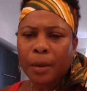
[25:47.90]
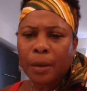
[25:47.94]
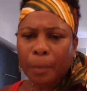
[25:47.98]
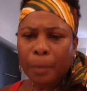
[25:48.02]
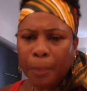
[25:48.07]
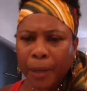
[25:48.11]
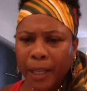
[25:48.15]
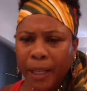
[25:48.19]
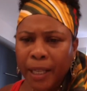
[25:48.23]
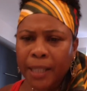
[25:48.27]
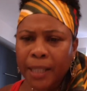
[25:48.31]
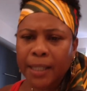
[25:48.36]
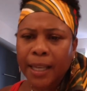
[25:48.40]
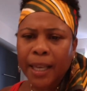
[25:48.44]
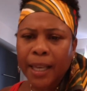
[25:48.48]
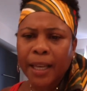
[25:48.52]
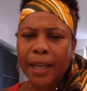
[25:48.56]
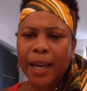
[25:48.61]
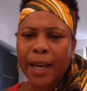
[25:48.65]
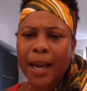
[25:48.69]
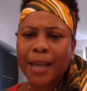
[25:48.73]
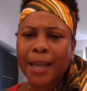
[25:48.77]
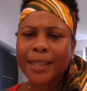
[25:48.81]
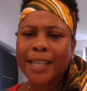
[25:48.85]
Please get
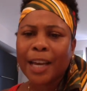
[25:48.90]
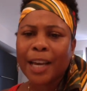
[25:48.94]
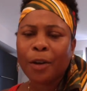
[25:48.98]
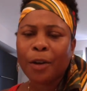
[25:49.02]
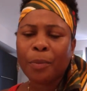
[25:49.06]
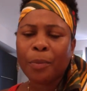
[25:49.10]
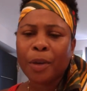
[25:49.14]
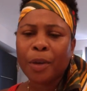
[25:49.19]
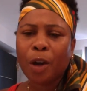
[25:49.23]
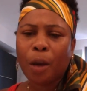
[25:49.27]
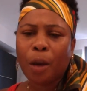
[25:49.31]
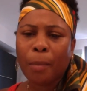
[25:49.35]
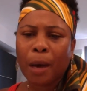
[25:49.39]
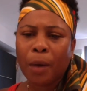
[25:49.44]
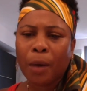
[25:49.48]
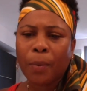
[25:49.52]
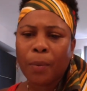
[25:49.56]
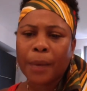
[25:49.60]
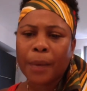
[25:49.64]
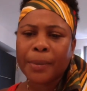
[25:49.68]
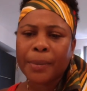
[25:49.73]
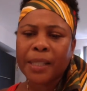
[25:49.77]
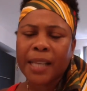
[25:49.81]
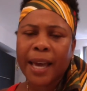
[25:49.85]
in contact with me on my
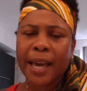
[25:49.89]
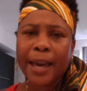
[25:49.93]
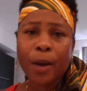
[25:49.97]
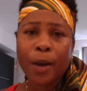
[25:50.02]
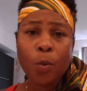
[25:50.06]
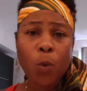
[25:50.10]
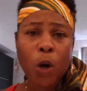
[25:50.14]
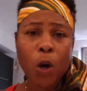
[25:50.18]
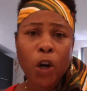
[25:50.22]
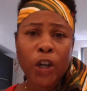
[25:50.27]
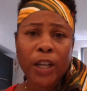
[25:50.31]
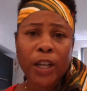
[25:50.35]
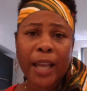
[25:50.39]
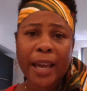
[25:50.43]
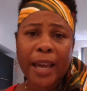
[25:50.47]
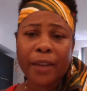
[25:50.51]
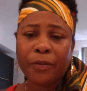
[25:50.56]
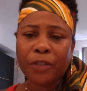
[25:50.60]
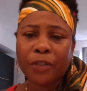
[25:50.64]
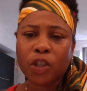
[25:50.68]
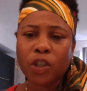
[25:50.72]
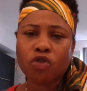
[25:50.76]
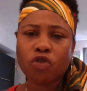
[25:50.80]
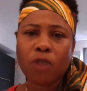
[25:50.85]
website,
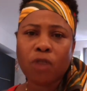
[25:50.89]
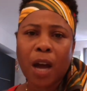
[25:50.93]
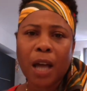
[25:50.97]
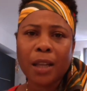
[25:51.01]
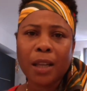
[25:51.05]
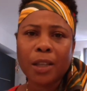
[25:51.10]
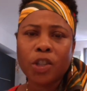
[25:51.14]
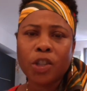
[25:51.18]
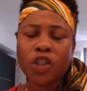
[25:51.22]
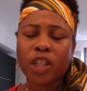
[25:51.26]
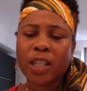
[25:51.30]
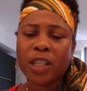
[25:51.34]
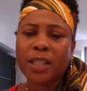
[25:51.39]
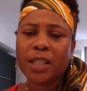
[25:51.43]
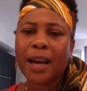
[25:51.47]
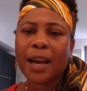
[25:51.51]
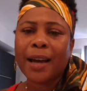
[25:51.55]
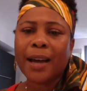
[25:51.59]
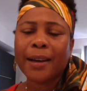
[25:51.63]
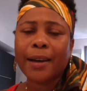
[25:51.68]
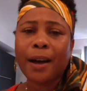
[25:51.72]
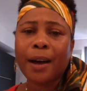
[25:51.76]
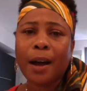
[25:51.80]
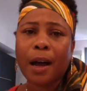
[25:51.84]

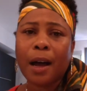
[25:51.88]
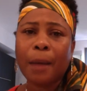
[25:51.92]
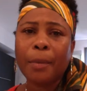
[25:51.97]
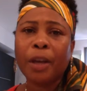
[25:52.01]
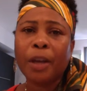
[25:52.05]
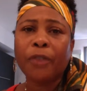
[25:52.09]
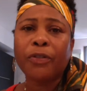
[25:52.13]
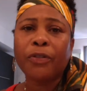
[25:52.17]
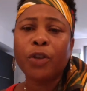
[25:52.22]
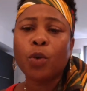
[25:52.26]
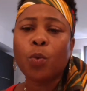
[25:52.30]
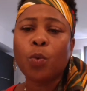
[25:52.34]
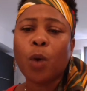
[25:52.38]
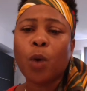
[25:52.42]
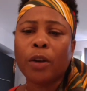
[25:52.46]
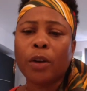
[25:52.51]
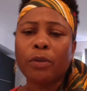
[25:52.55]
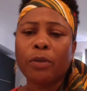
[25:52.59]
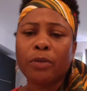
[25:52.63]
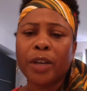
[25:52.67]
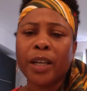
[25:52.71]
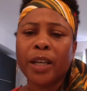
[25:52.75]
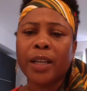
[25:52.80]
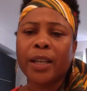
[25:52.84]
WordlifeAstrology.com. If you want a
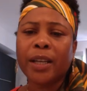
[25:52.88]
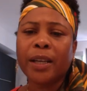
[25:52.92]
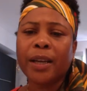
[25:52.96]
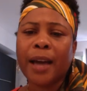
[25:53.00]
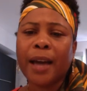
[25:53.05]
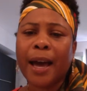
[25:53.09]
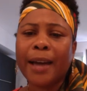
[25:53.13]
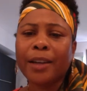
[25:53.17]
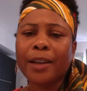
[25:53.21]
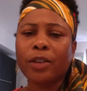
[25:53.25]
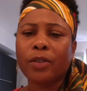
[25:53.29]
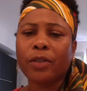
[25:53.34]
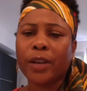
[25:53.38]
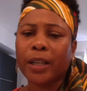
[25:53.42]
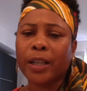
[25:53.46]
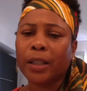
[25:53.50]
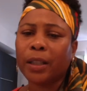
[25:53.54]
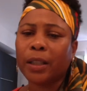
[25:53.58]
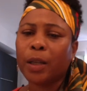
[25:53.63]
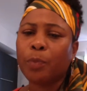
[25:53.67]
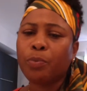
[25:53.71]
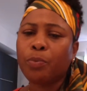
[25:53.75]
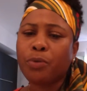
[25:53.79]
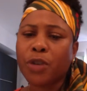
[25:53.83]
reading, I'd
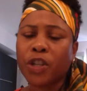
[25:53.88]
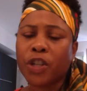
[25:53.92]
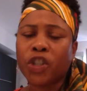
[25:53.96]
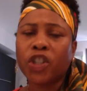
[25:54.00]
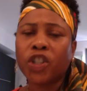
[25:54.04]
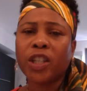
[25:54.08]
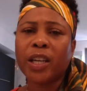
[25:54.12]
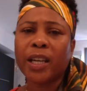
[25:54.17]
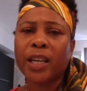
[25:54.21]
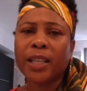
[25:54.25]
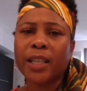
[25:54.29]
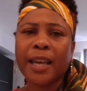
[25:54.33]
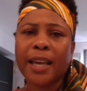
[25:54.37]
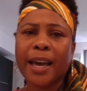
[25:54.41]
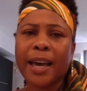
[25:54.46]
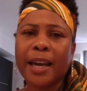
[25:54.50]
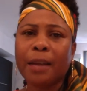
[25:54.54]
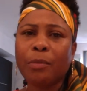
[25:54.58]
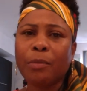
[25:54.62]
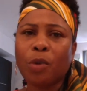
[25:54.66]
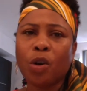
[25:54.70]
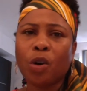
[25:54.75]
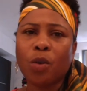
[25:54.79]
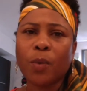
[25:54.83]
greatly appreciate that.
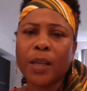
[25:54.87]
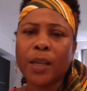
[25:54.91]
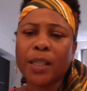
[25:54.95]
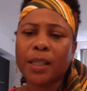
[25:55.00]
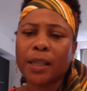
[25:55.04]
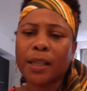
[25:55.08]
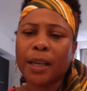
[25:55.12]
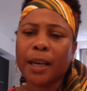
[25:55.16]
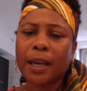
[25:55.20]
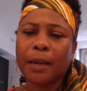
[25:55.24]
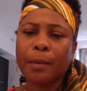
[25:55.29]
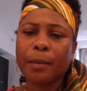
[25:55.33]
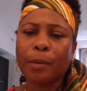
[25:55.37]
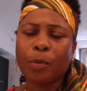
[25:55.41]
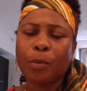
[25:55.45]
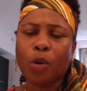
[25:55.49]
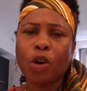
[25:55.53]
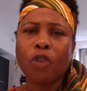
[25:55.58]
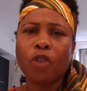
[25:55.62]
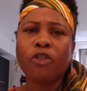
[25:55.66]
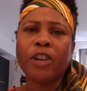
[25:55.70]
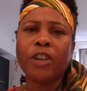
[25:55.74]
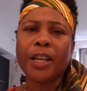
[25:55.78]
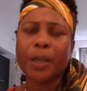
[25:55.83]
I'm always here and I'm
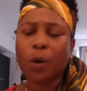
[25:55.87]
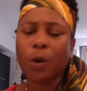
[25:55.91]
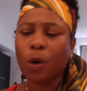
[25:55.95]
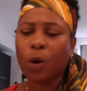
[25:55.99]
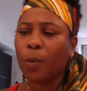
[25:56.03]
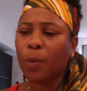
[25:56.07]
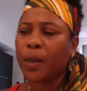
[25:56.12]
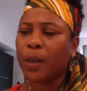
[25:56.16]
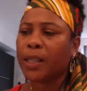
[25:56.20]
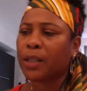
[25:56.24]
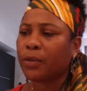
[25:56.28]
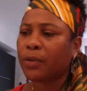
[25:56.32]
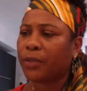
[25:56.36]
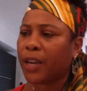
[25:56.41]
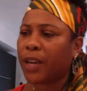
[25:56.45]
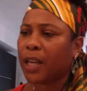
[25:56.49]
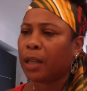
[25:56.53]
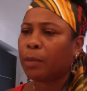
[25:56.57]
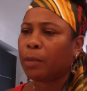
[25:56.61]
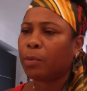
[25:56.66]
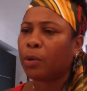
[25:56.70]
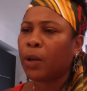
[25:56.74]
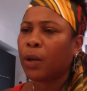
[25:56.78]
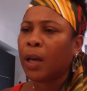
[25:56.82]
always
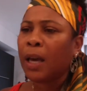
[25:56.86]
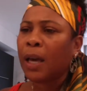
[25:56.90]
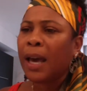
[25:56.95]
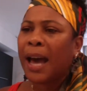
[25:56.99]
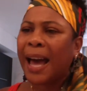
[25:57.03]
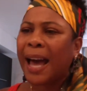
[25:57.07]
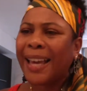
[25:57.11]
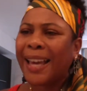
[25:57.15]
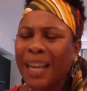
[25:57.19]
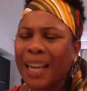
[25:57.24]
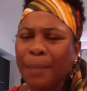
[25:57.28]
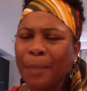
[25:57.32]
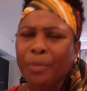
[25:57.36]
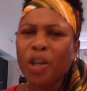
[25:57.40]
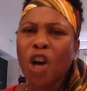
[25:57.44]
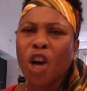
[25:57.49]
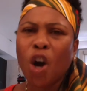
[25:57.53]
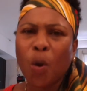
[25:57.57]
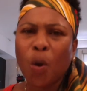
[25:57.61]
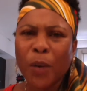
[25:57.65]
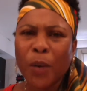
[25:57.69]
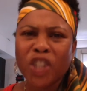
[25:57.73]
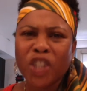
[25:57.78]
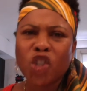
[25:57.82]
available. I am
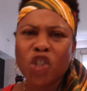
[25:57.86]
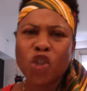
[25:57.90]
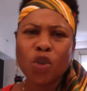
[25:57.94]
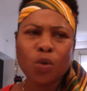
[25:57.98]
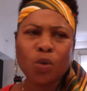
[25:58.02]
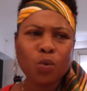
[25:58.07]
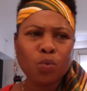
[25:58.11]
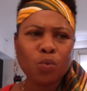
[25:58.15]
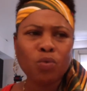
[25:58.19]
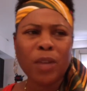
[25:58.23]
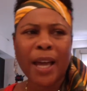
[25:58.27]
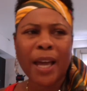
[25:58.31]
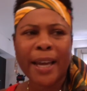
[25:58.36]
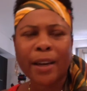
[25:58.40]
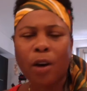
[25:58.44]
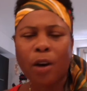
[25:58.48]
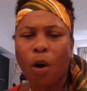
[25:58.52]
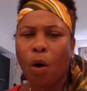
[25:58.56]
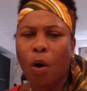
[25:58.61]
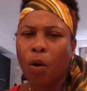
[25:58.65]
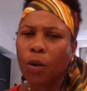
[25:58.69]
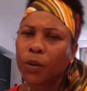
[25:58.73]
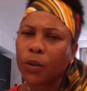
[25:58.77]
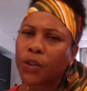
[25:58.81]
going to like
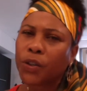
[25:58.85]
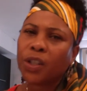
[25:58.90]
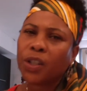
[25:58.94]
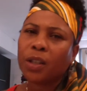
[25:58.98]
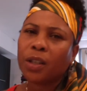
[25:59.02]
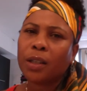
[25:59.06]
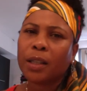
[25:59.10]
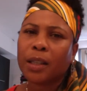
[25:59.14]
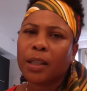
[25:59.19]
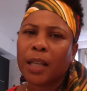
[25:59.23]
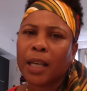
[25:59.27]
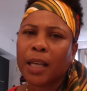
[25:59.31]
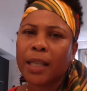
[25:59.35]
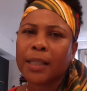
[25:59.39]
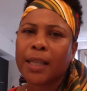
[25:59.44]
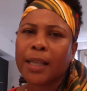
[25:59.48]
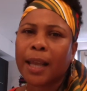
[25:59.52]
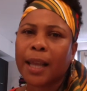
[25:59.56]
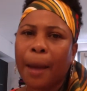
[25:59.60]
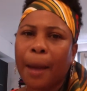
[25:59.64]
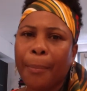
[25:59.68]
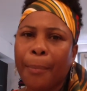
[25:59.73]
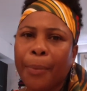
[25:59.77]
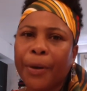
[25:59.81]
alter the things
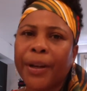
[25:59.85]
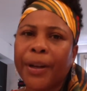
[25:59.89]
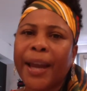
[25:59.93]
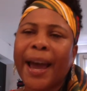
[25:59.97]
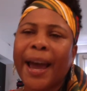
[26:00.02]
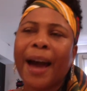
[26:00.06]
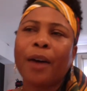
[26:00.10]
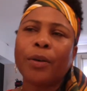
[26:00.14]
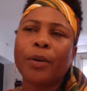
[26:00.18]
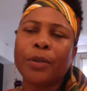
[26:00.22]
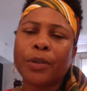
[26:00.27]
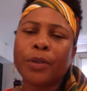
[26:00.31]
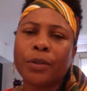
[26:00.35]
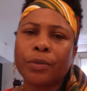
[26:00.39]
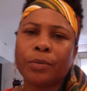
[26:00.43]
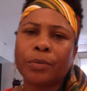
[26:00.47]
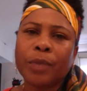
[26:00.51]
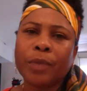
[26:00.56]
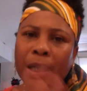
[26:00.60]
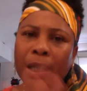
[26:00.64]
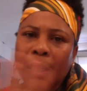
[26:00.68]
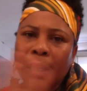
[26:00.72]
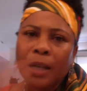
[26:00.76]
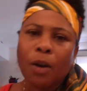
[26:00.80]
that I put out in
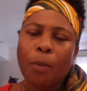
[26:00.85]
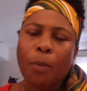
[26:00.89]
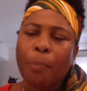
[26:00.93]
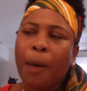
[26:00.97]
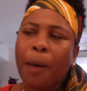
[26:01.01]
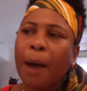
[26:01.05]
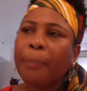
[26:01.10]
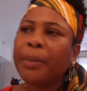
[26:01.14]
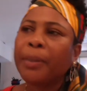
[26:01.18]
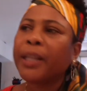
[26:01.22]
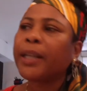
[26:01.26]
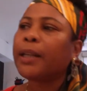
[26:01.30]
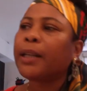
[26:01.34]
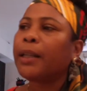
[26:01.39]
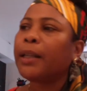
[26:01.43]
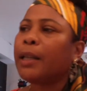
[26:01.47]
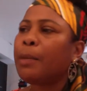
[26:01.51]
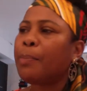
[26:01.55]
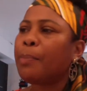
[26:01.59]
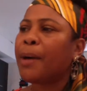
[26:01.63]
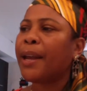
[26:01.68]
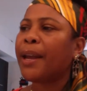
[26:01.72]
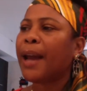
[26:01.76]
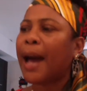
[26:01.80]
publicly,
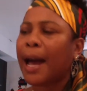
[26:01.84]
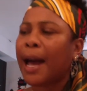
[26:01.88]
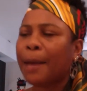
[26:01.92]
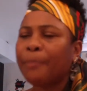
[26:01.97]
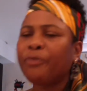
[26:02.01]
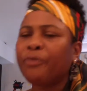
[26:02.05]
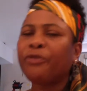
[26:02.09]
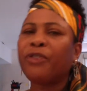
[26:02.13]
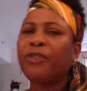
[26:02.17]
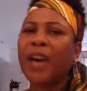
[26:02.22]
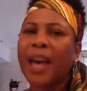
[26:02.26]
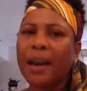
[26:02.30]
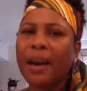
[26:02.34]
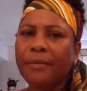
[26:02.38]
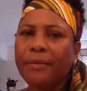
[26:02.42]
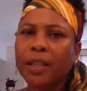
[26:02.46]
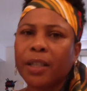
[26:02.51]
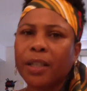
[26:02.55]
but I'm forever